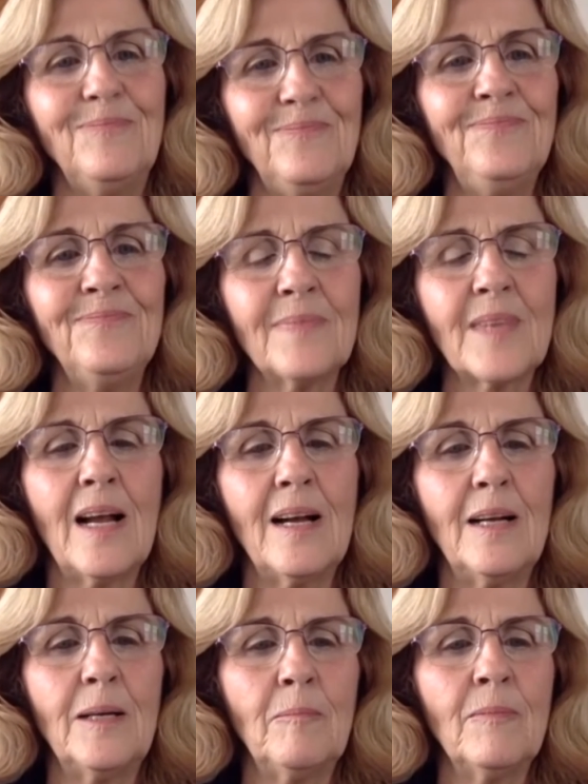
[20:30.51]
yeah, so
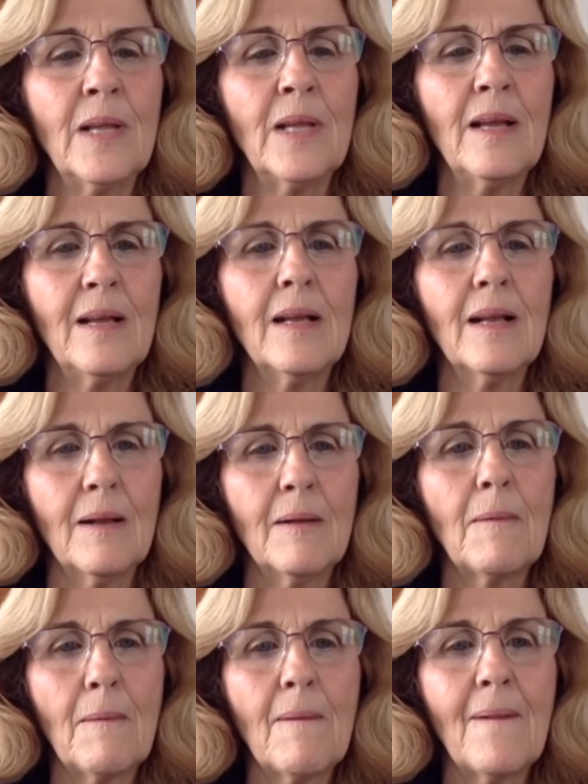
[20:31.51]
um, found ways
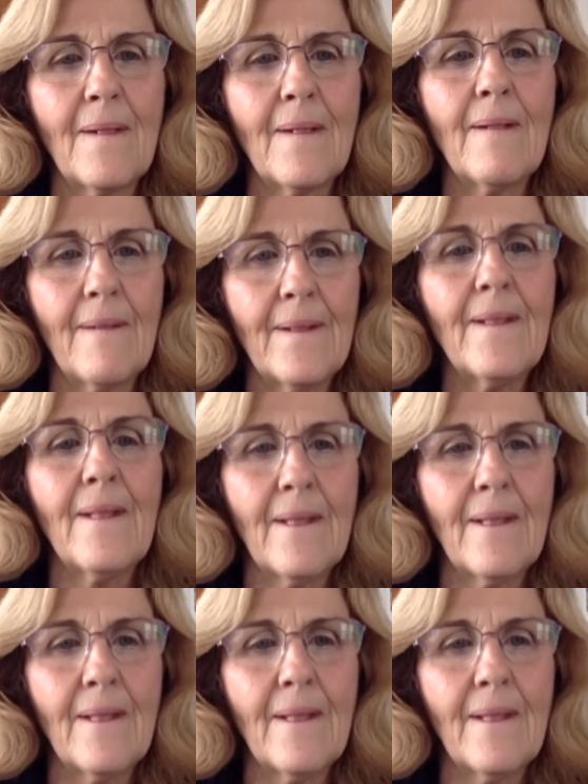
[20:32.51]
to, to deal with that